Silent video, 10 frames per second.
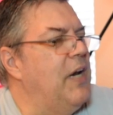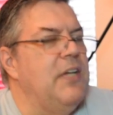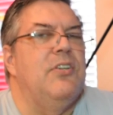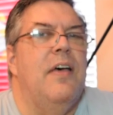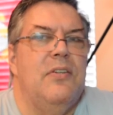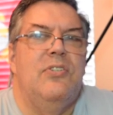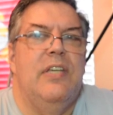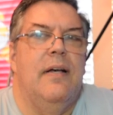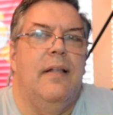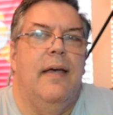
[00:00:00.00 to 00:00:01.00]
When I saw
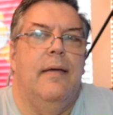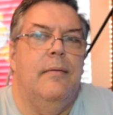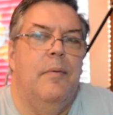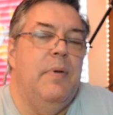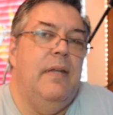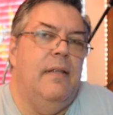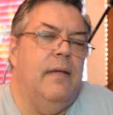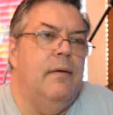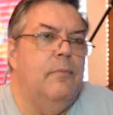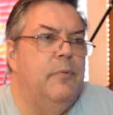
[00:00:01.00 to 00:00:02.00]
this deal, I
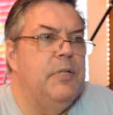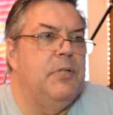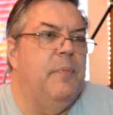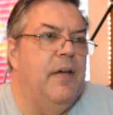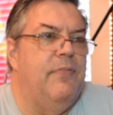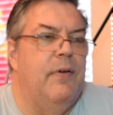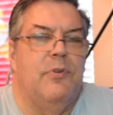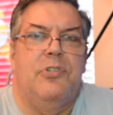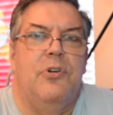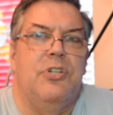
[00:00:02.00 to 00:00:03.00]
immediately went to
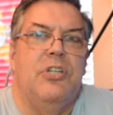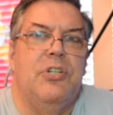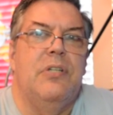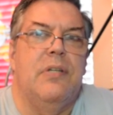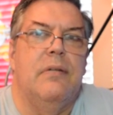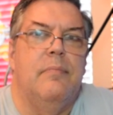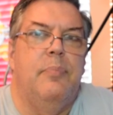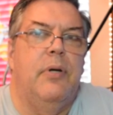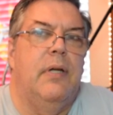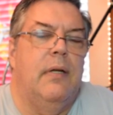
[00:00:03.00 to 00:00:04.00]
my favorite search engines
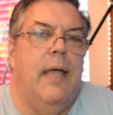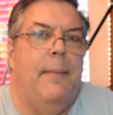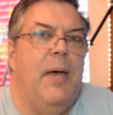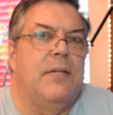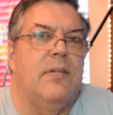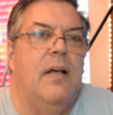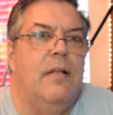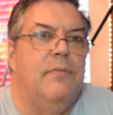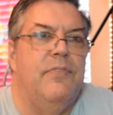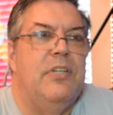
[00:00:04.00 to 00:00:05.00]
and put in
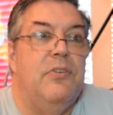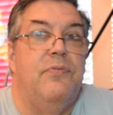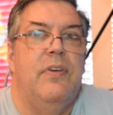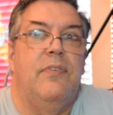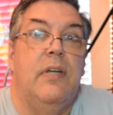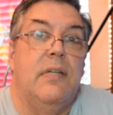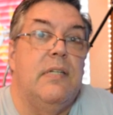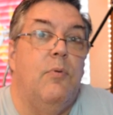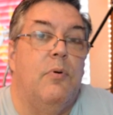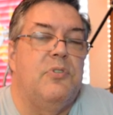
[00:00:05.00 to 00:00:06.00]
MXL V250
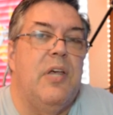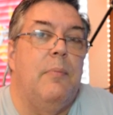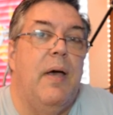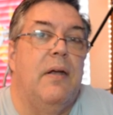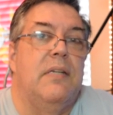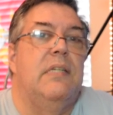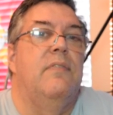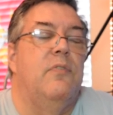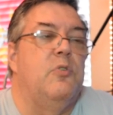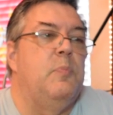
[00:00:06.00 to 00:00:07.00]
to see what was said about
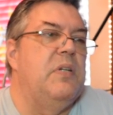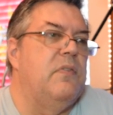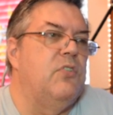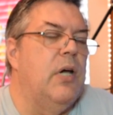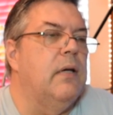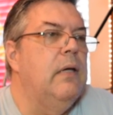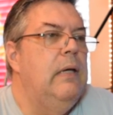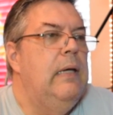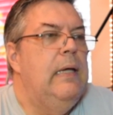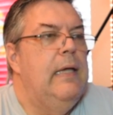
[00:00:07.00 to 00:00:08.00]
it, see if it was a piece of
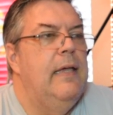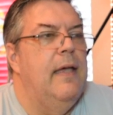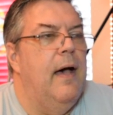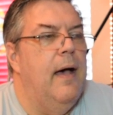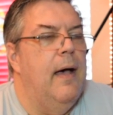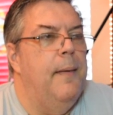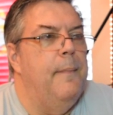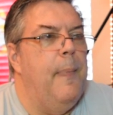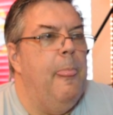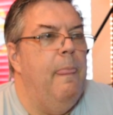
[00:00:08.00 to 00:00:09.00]
junk.
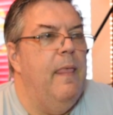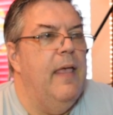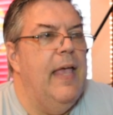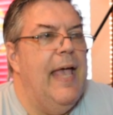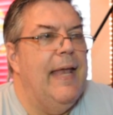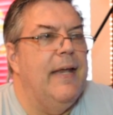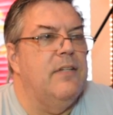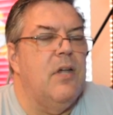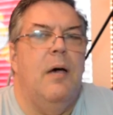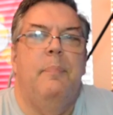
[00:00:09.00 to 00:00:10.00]

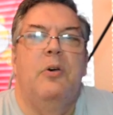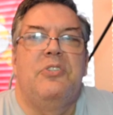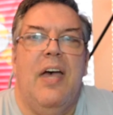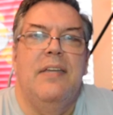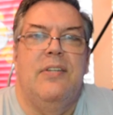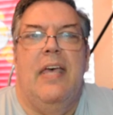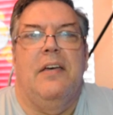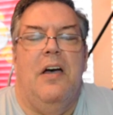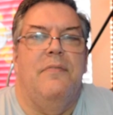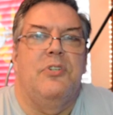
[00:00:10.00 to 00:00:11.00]
And I saw both
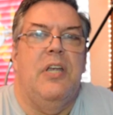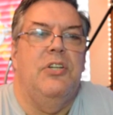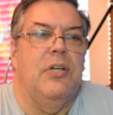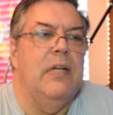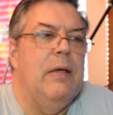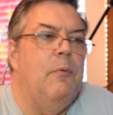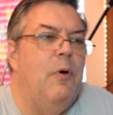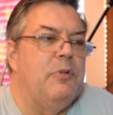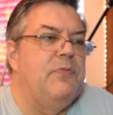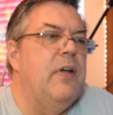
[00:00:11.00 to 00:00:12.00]
sides of that conversation.
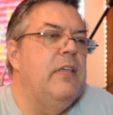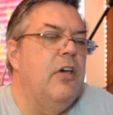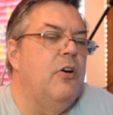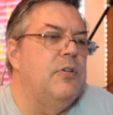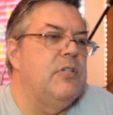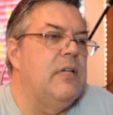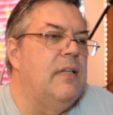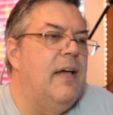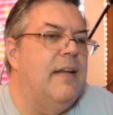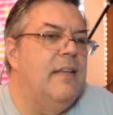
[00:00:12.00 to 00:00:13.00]
What was funny, though,
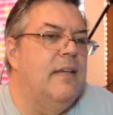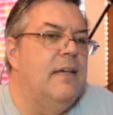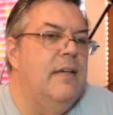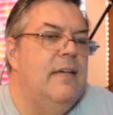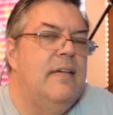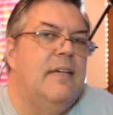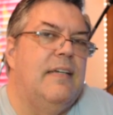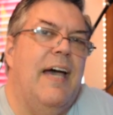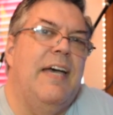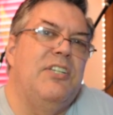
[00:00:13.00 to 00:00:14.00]
is a lot of the
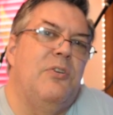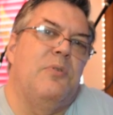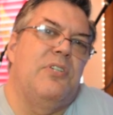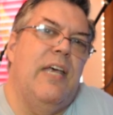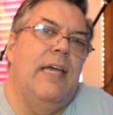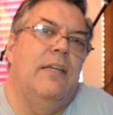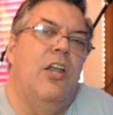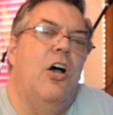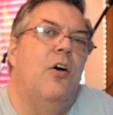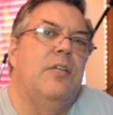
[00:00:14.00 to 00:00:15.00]
guys that were
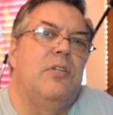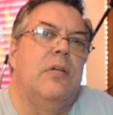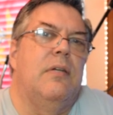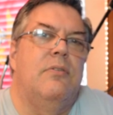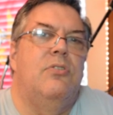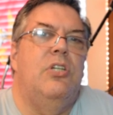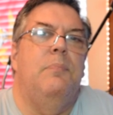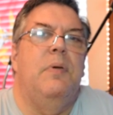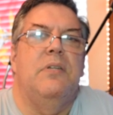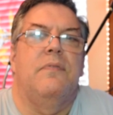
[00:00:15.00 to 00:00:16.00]
saying, no, it's a
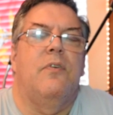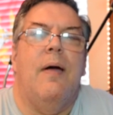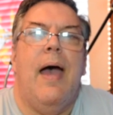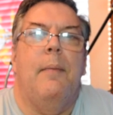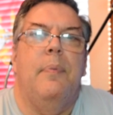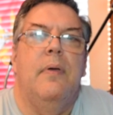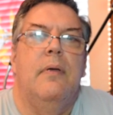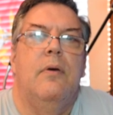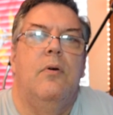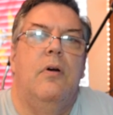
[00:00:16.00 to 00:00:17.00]
cheap piece of
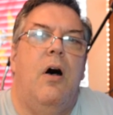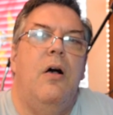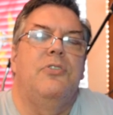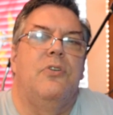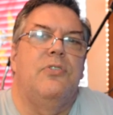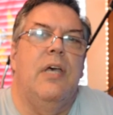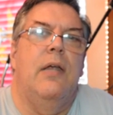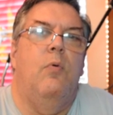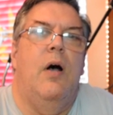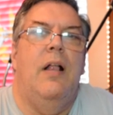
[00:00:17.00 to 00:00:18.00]
crap,
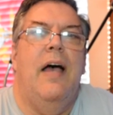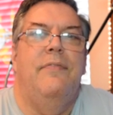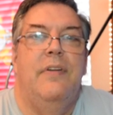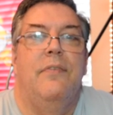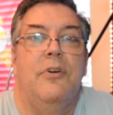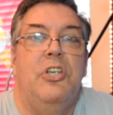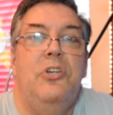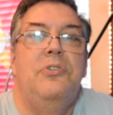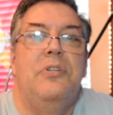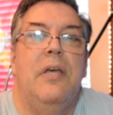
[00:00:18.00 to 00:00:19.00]
also said, well, I've
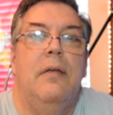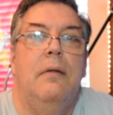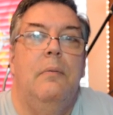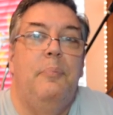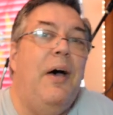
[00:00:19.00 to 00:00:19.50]
never used it,